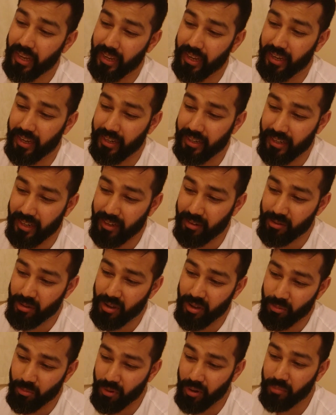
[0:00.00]
and
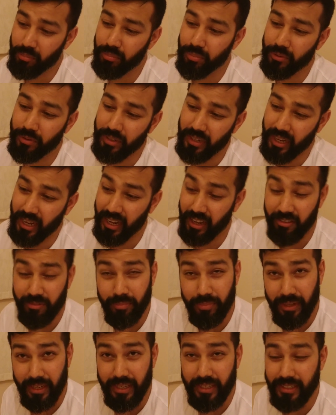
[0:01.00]
at one point I
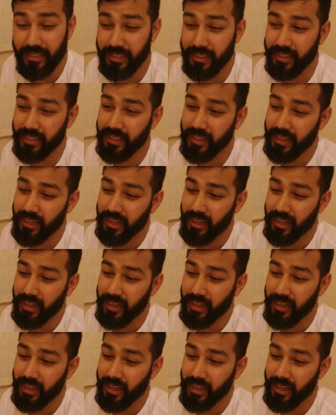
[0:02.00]
have played it,